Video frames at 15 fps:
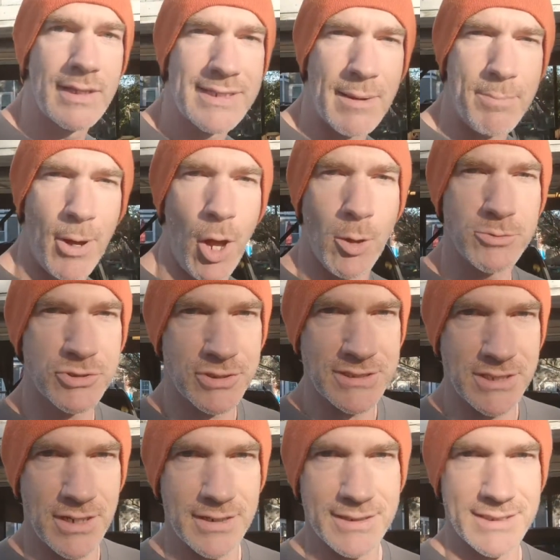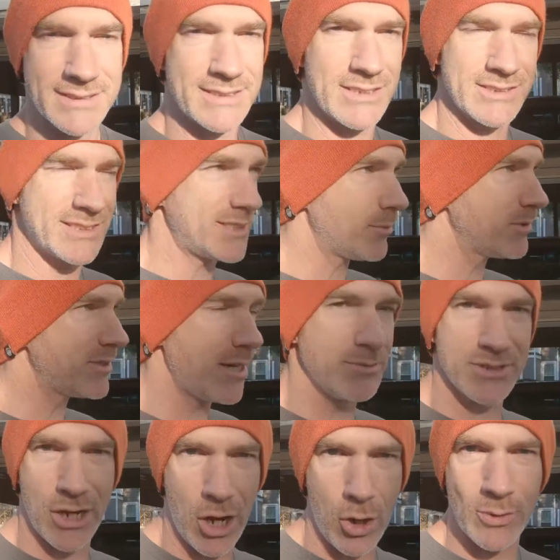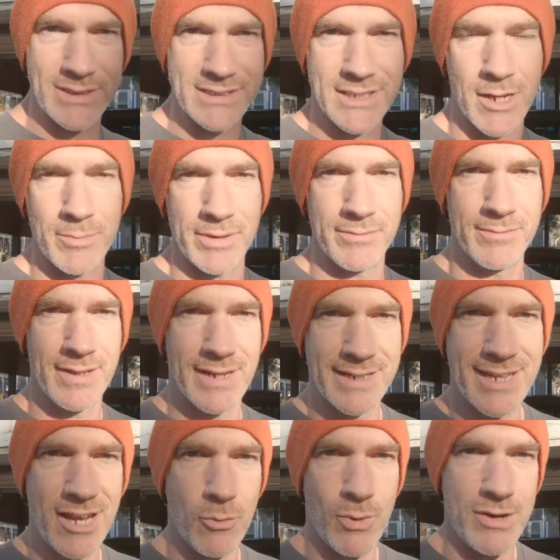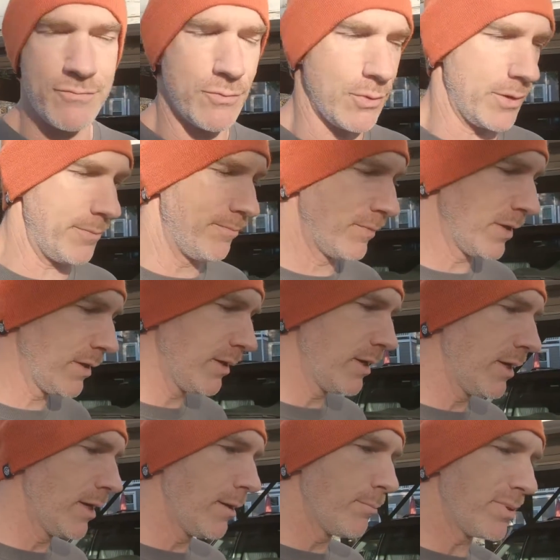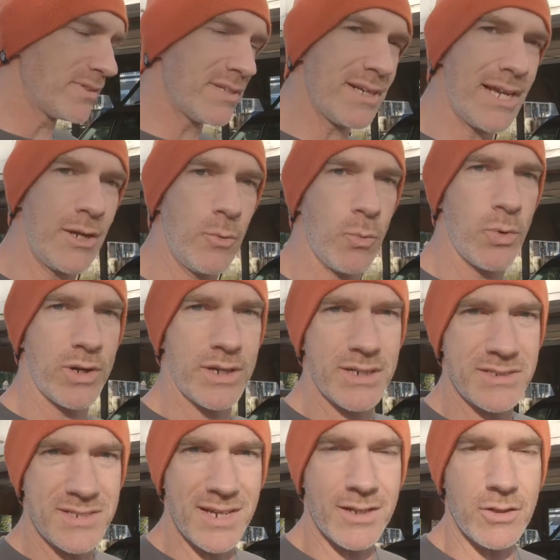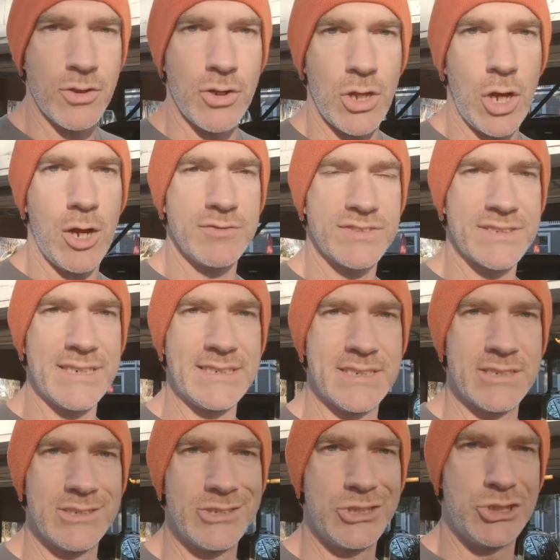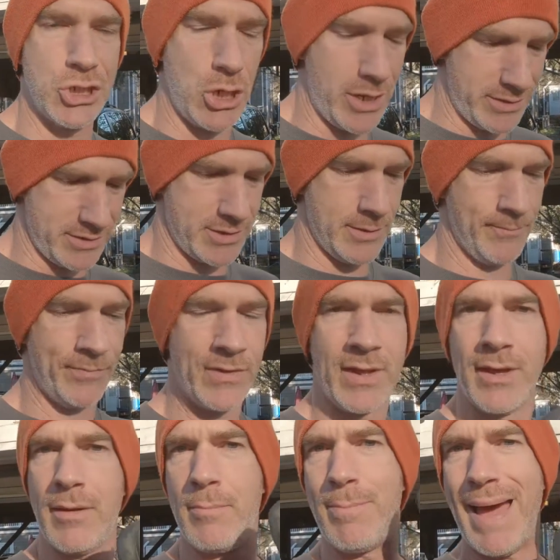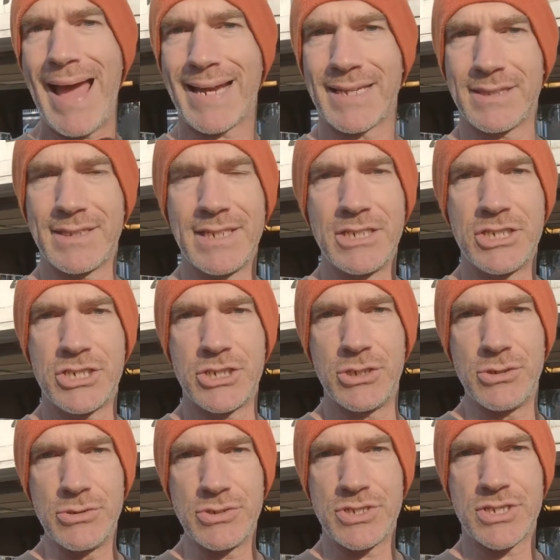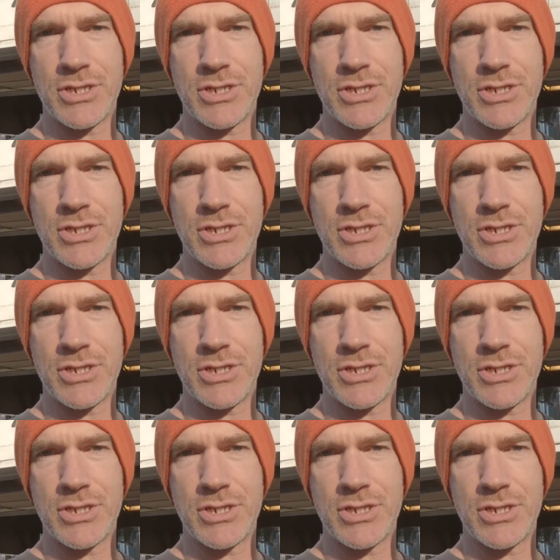Got palm trees on it because summertime is always coming, and I can't wait for it. But today we're gonna take a little off-season jaunt back at these shoes.